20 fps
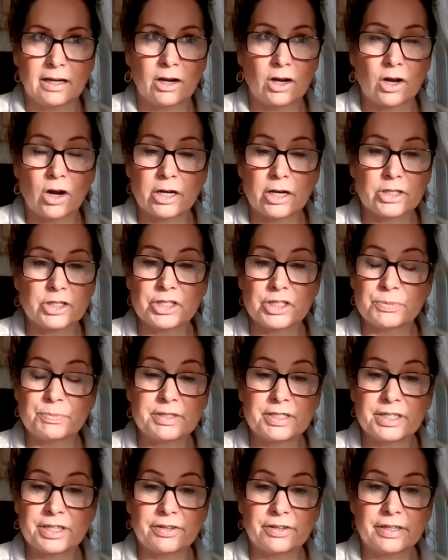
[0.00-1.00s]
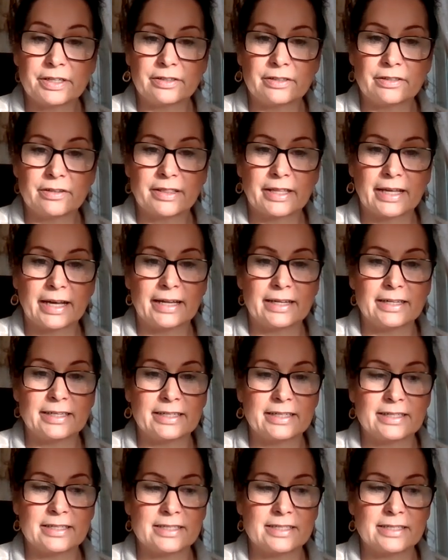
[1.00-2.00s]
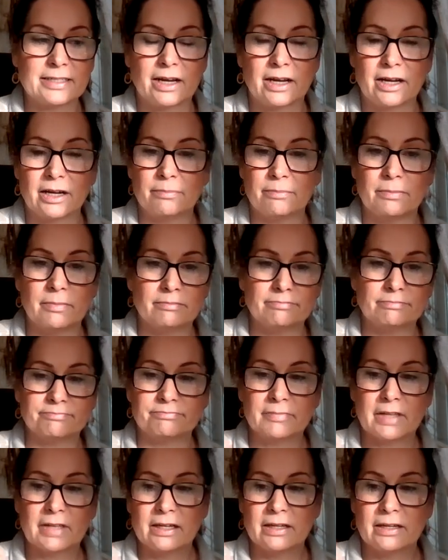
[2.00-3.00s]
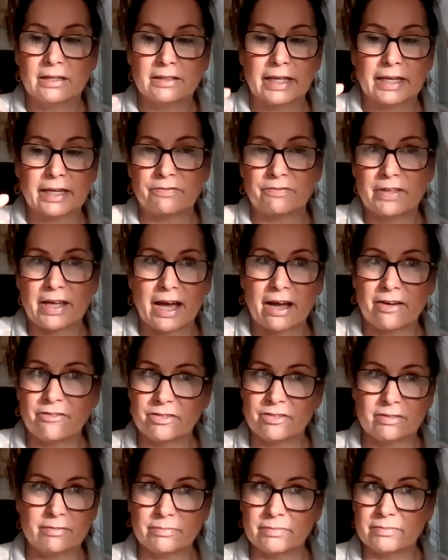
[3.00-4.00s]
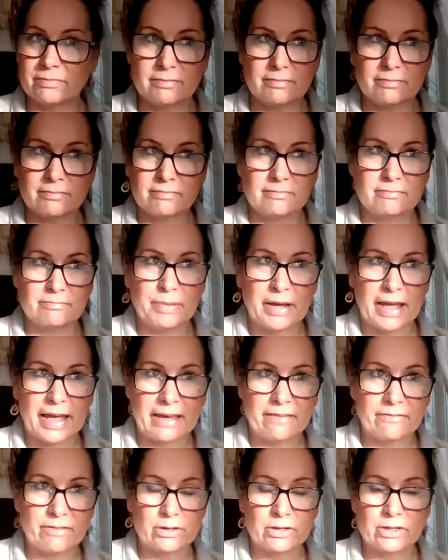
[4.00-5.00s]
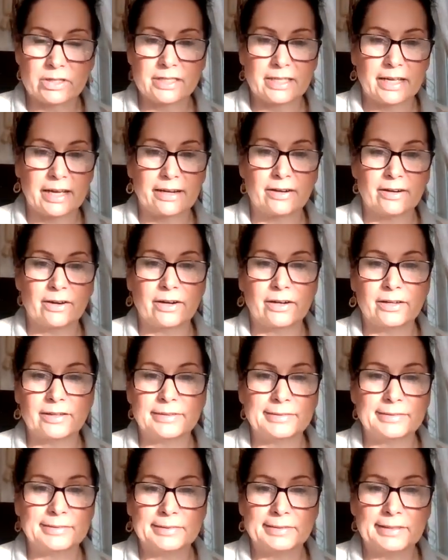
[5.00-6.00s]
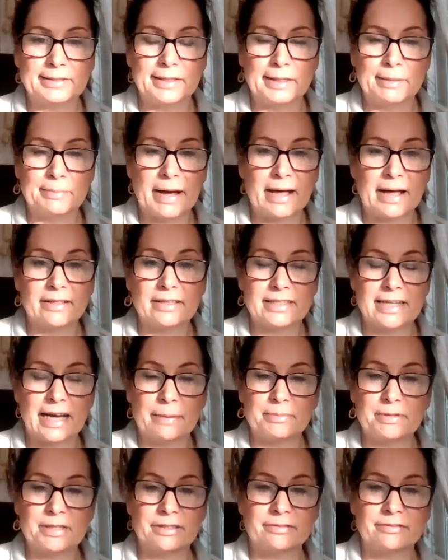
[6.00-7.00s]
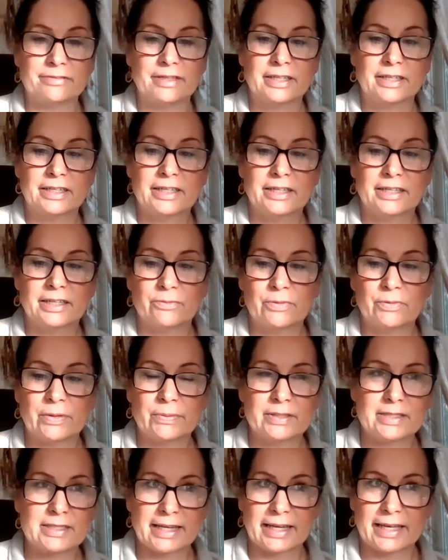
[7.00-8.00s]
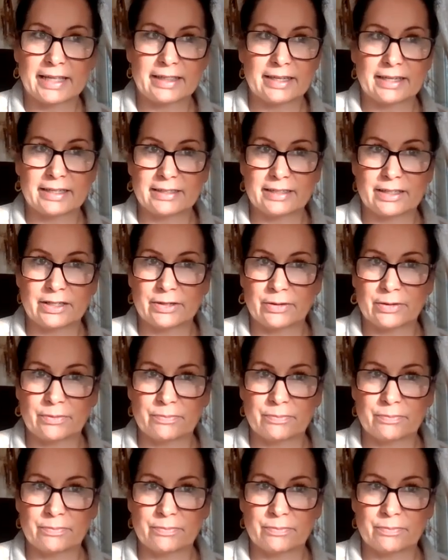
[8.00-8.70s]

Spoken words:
unconscious material that is like if they have behaviors that are maladaptive, we would say that